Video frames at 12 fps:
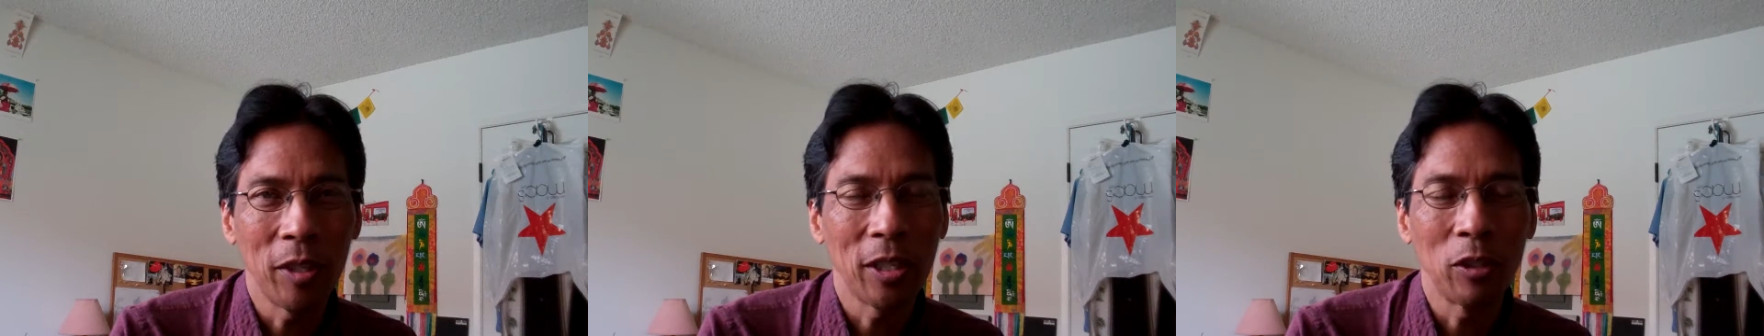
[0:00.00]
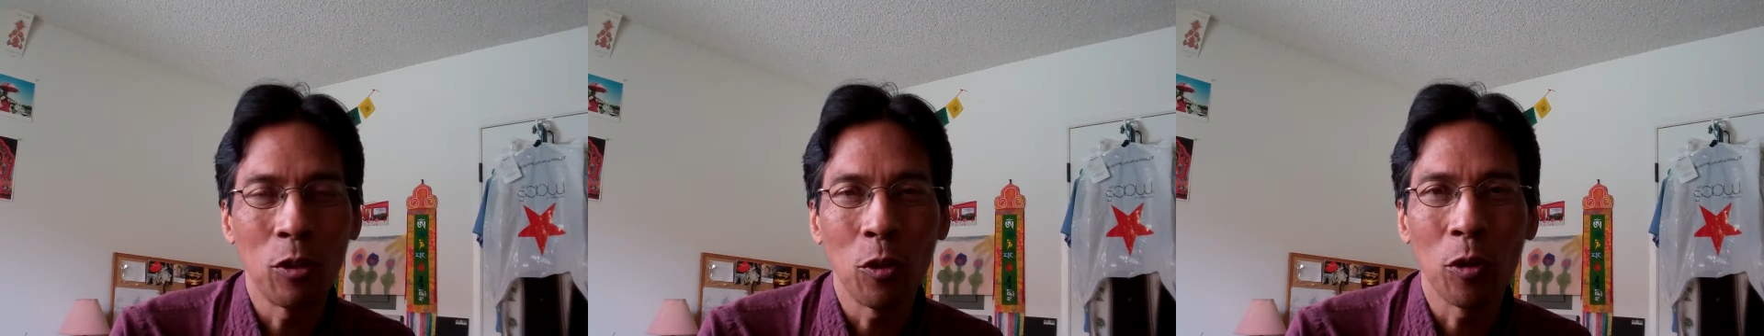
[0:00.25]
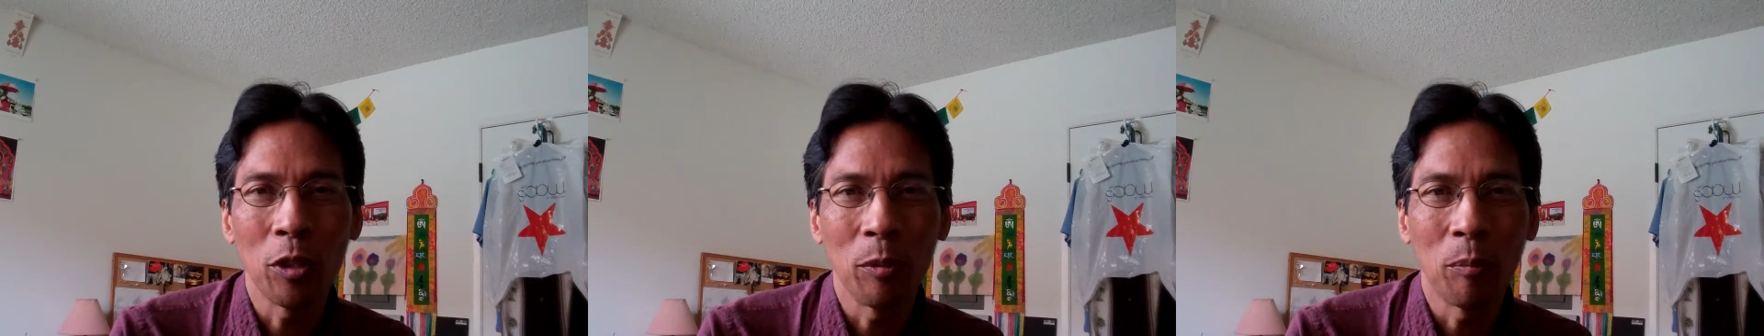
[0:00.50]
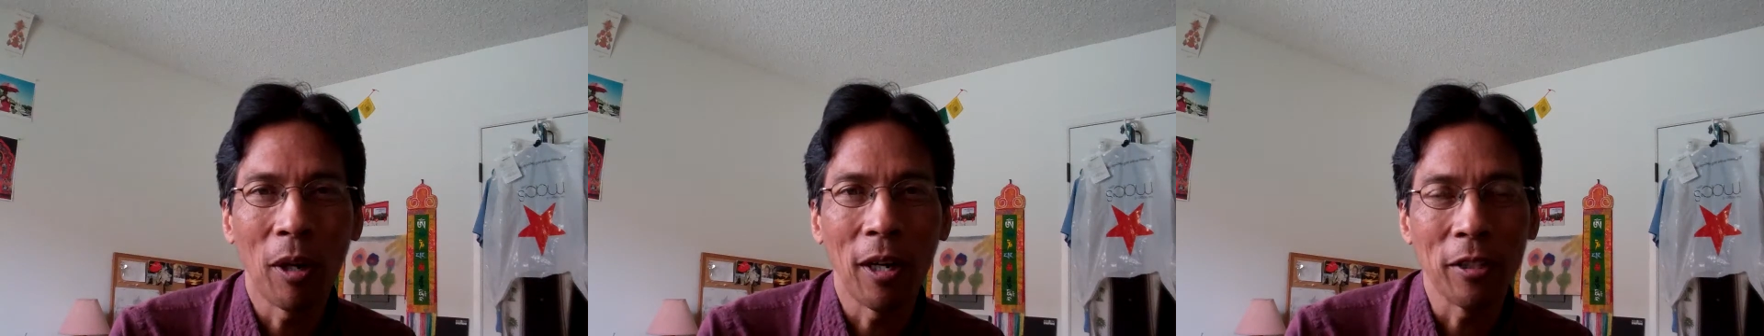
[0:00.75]
ignore your
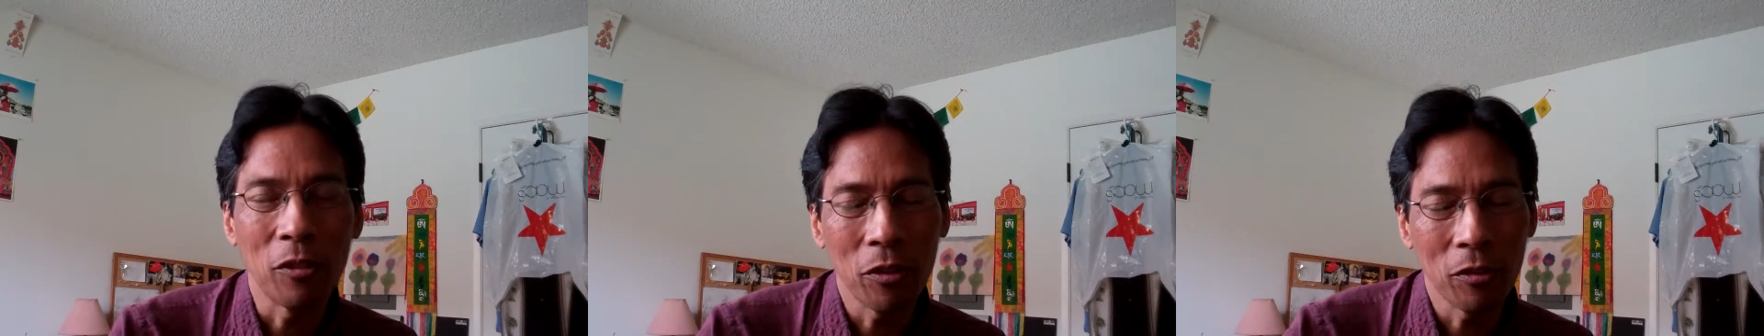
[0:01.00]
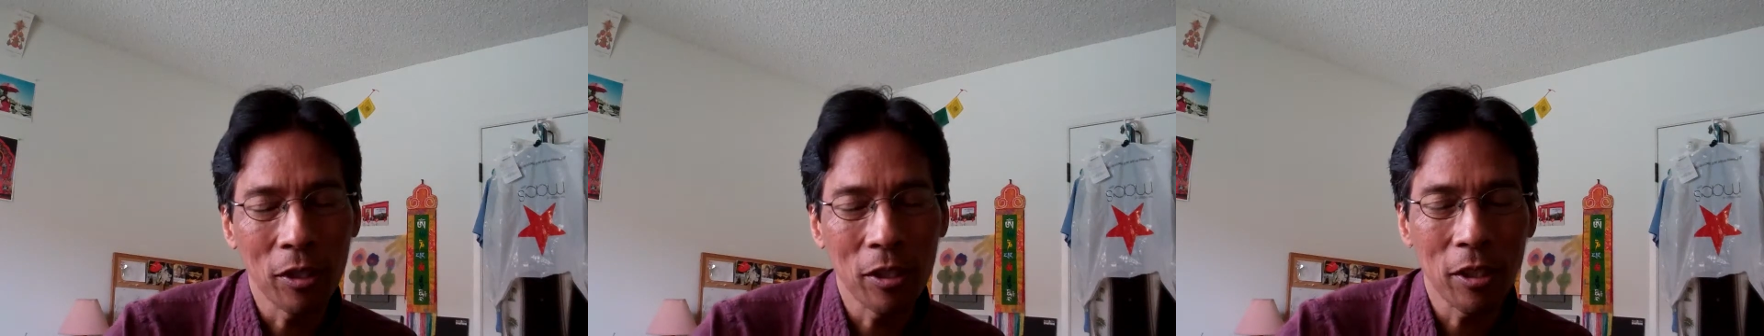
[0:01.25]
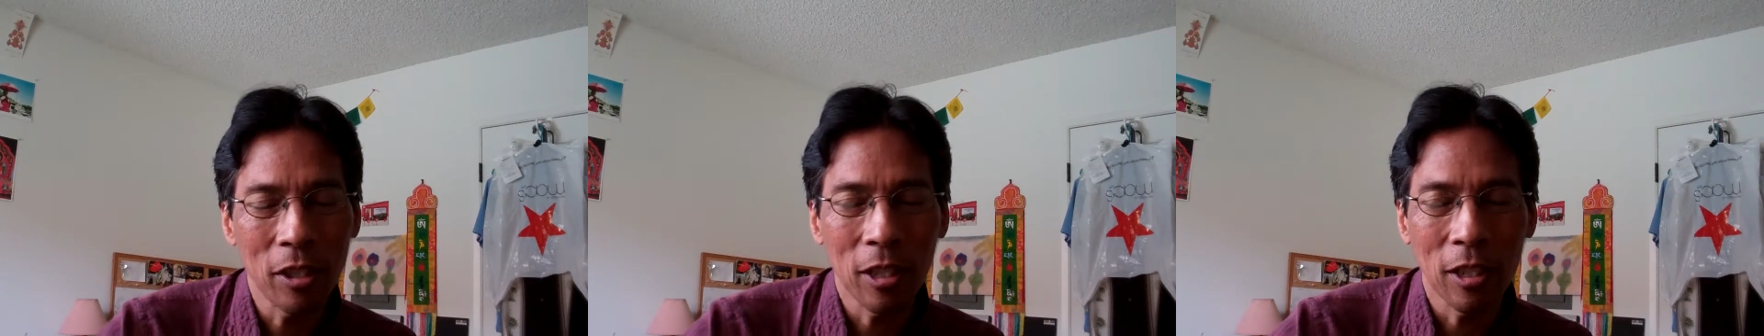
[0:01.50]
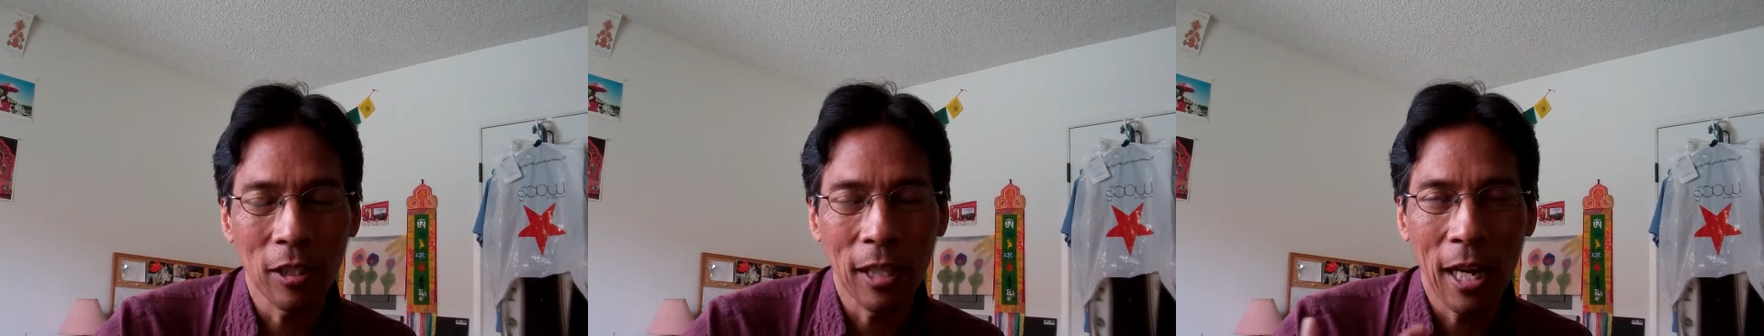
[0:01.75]
mind, so this is
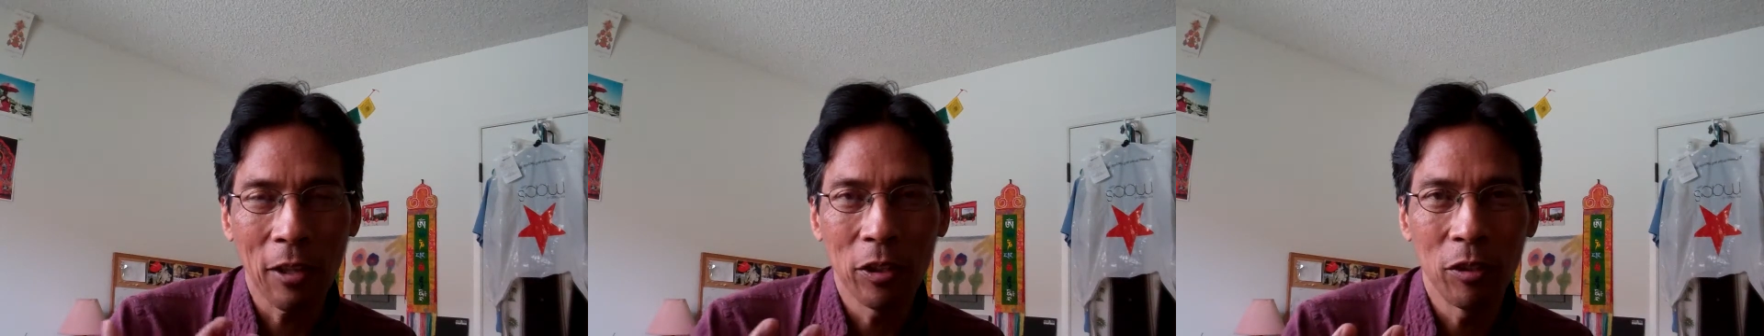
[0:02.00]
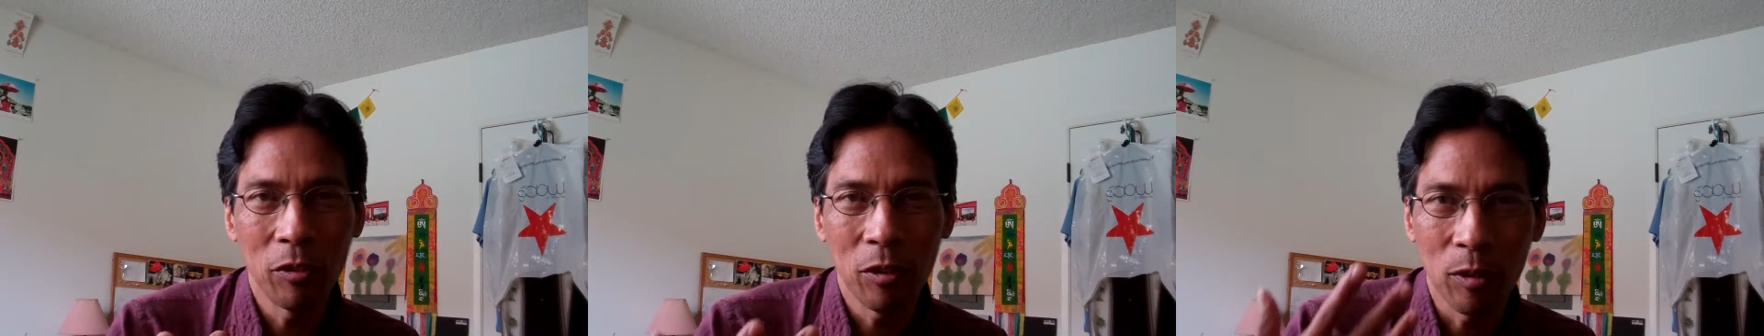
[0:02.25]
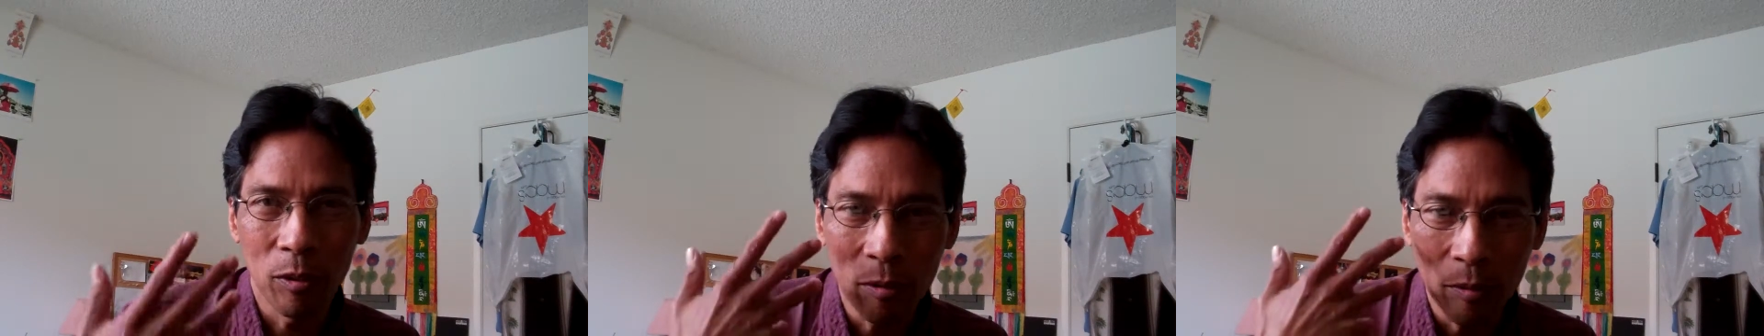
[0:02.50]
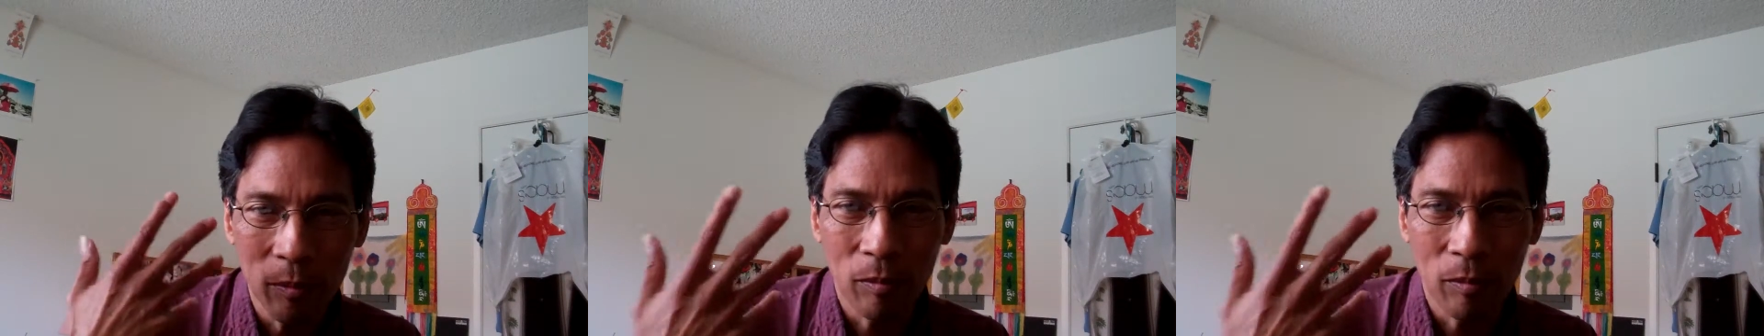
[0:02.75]
going to allow you to